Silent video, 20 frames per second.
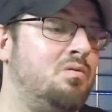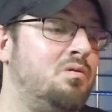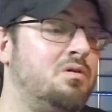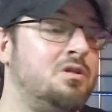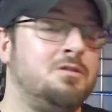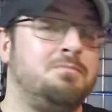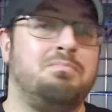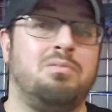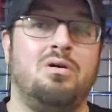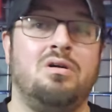
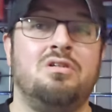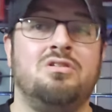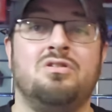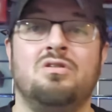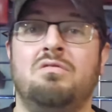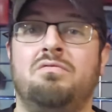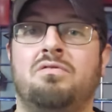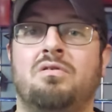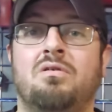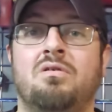is probably
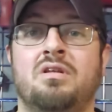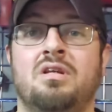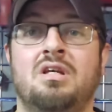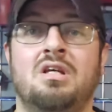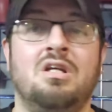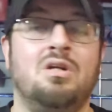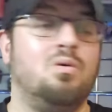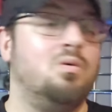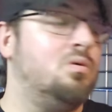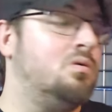so far the
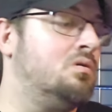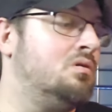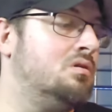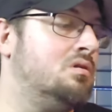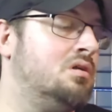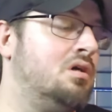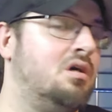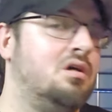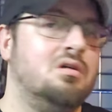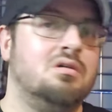
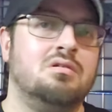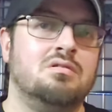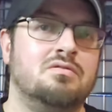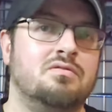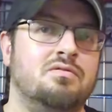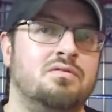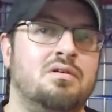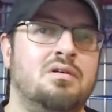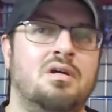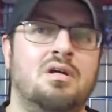equal
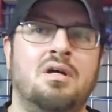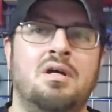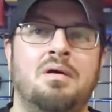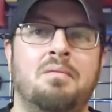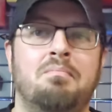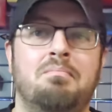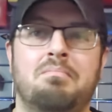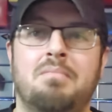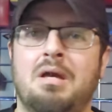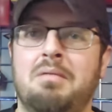of
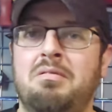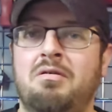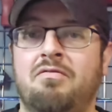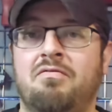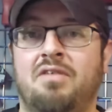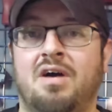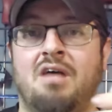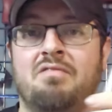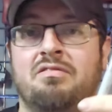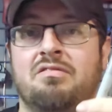maybe
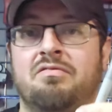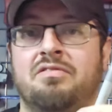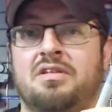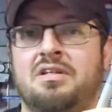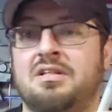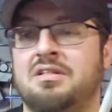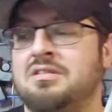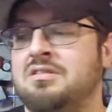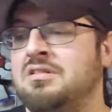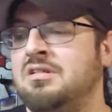5 of
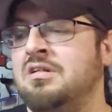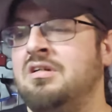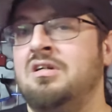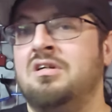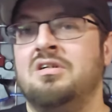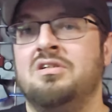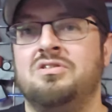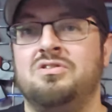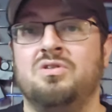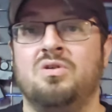these.
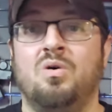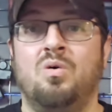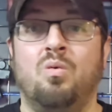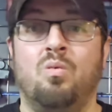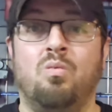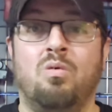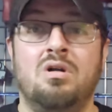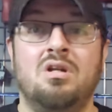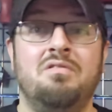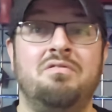So
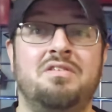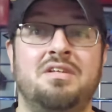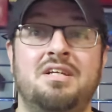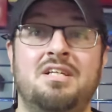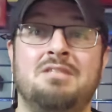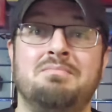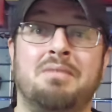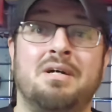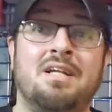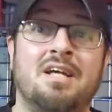one of
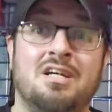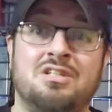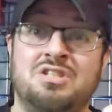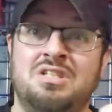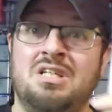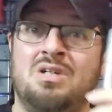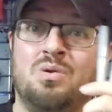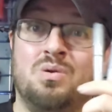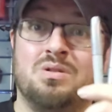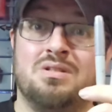these might
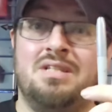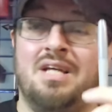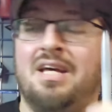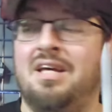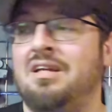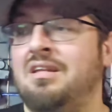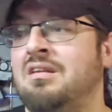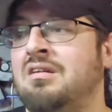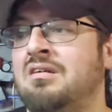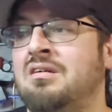actually equal
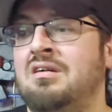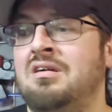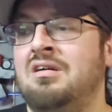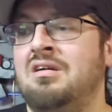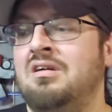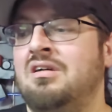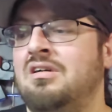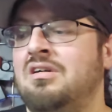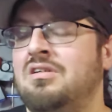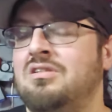10.
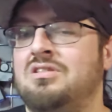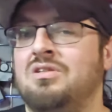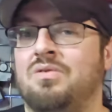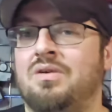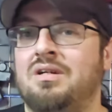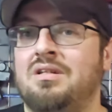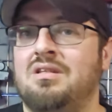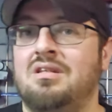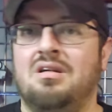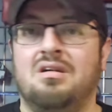So
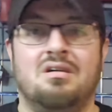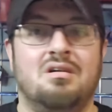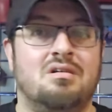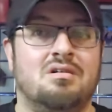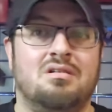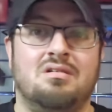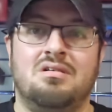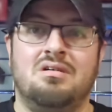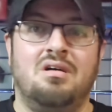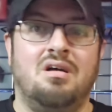right
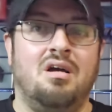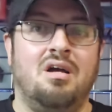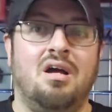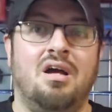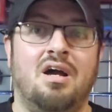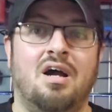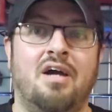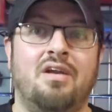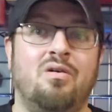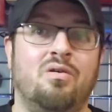there,
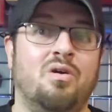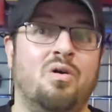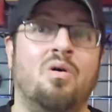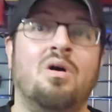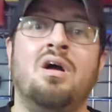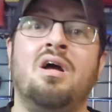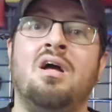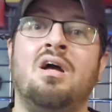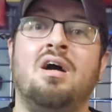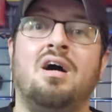I don't know.
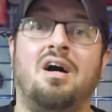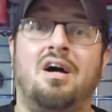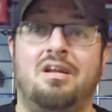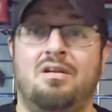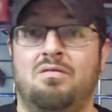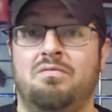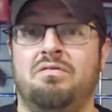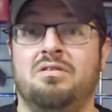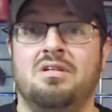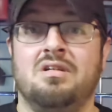I
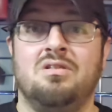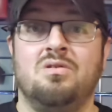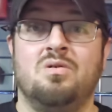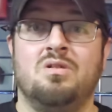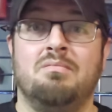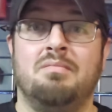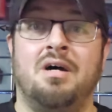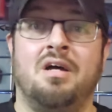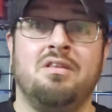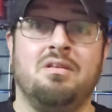don't feel like doing
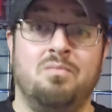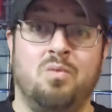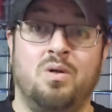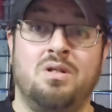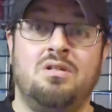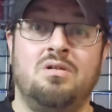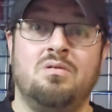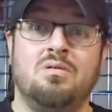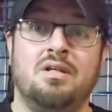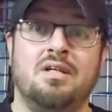the math. I'm way
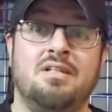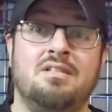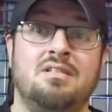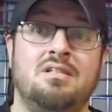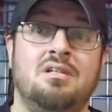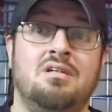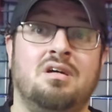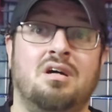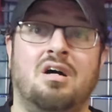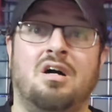too
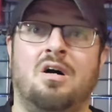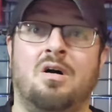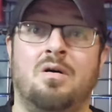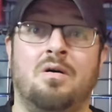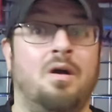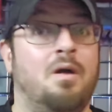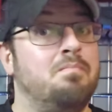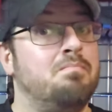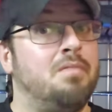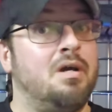lazy.
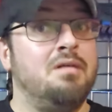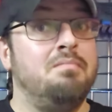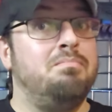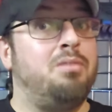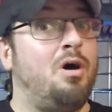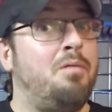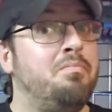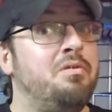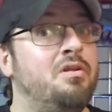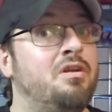I might
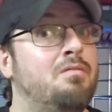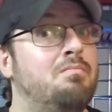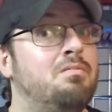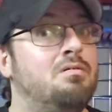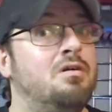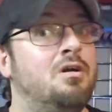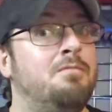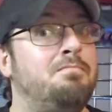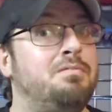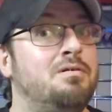pop the
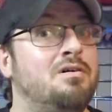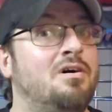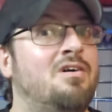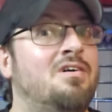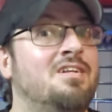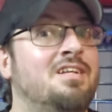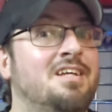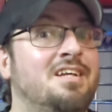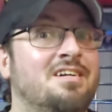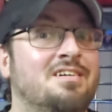number up
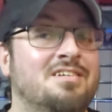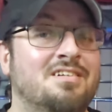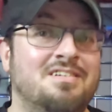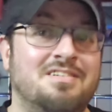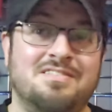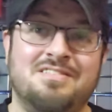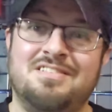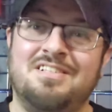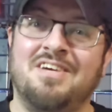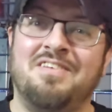on here
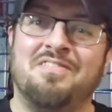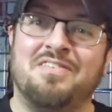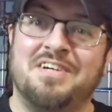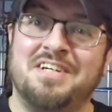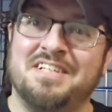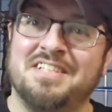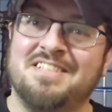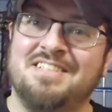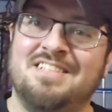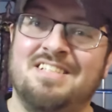for
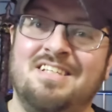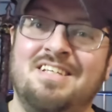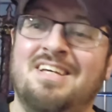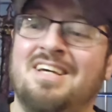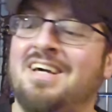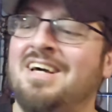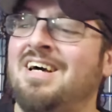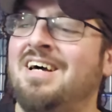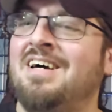you to see